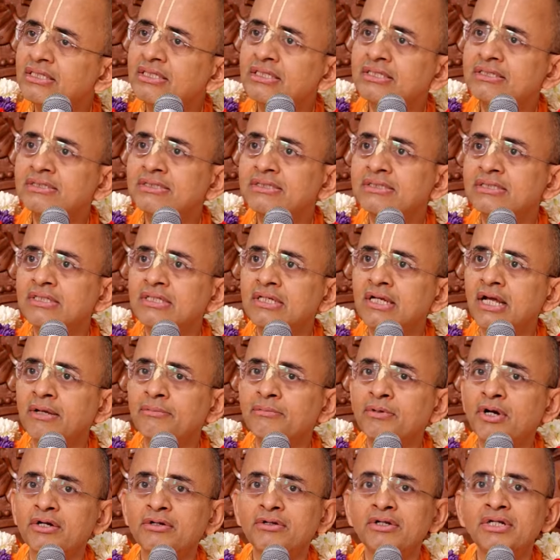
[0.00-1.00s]
And this, uh,
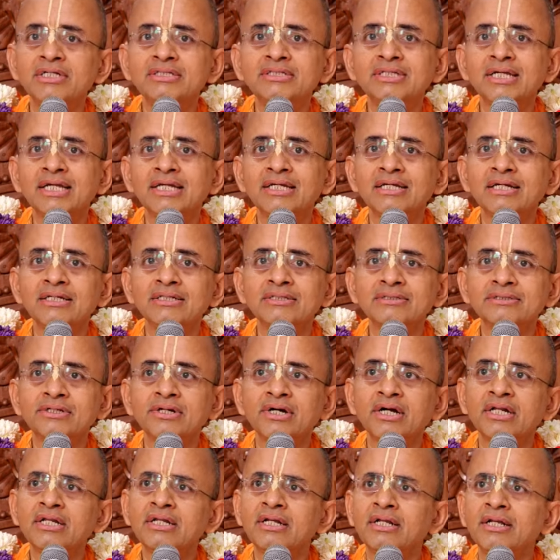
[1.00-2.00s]
I'm not only saying
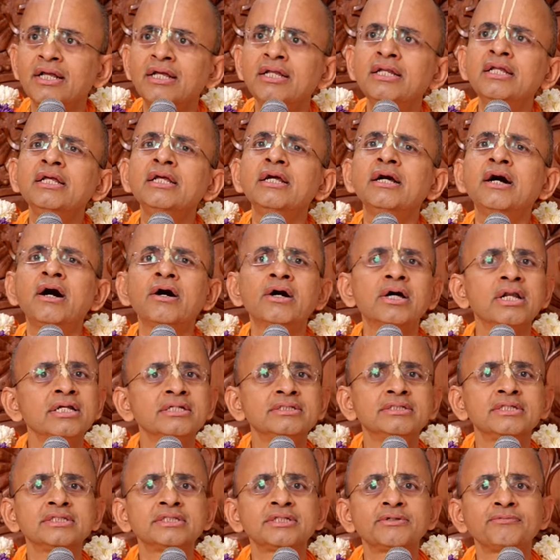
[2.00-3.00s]
ISKCON, any
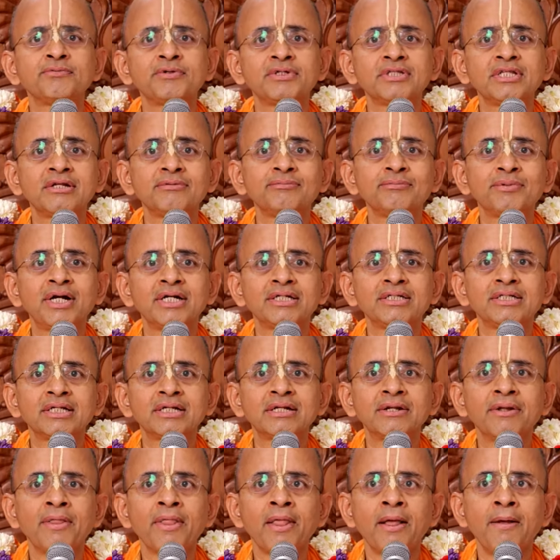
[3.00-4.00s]
organization for that
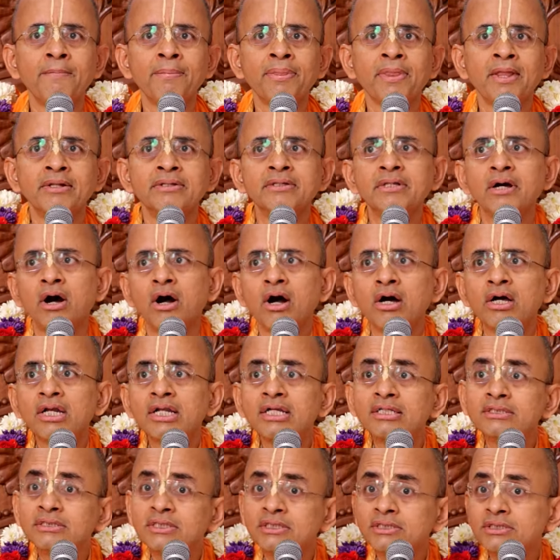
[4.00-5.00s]
matter, the
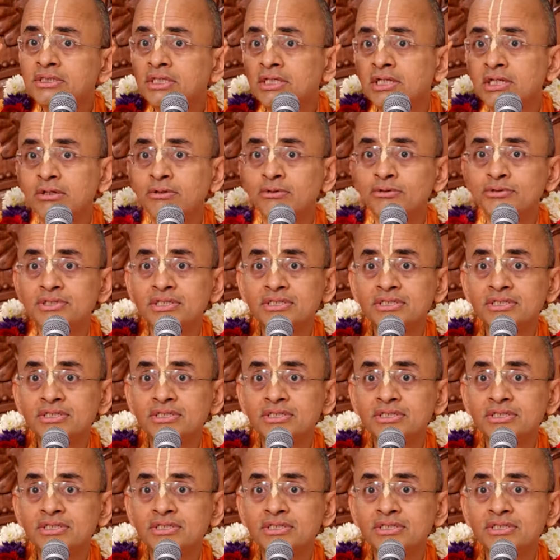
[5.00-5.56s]
organization